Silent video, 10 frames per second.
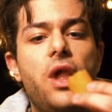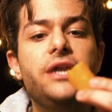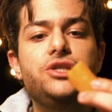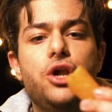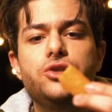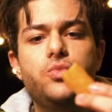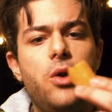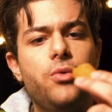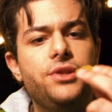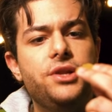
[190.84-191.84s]
Actually goes
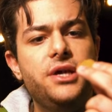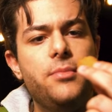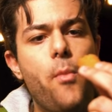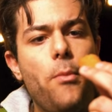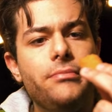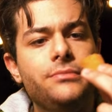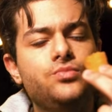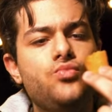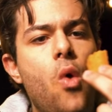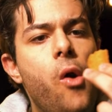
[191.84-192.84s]
well with the dip. They
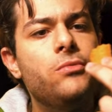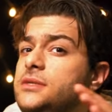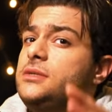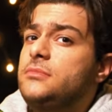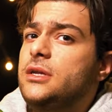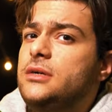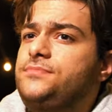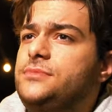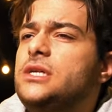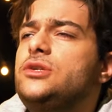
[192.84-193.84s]
both tasted quite similar.
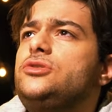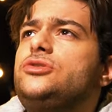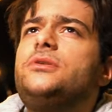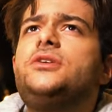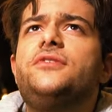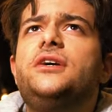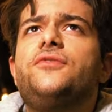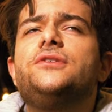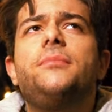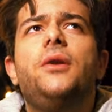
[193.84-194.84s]
There's not too much of a
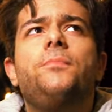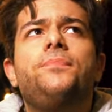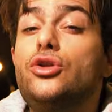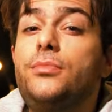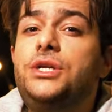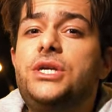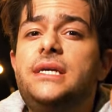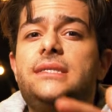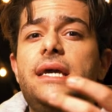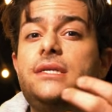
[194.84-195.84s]
difference. I mean, the halloumi
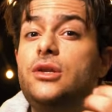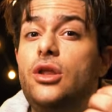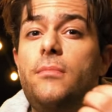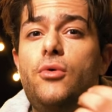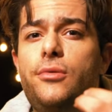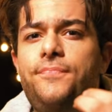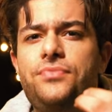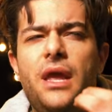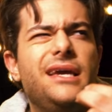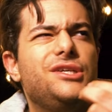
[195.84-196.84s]
cheese tasted a lot more,
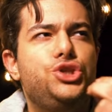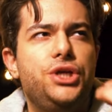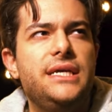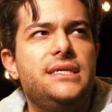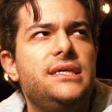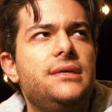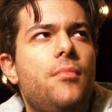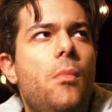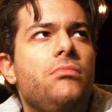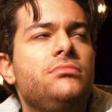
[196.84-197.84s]
I guess, cheesy.
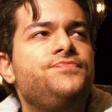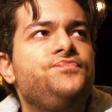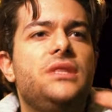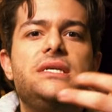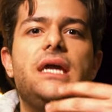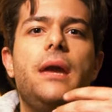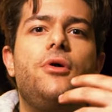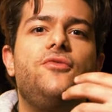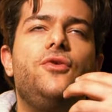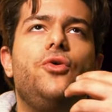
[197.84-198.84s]
This
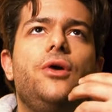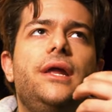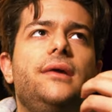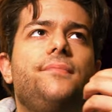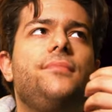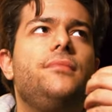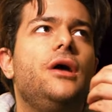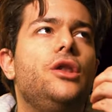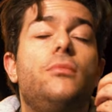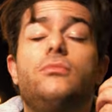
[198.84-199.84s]
came off already
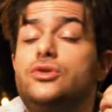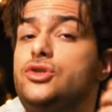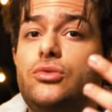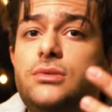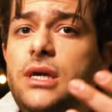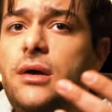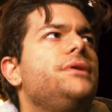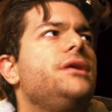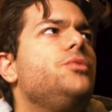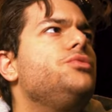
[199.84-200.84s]
a lot more saltier,
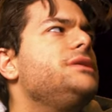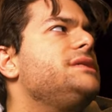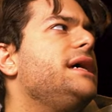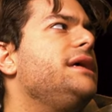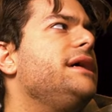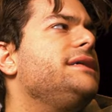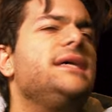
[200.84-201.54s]
but I wouldn't say like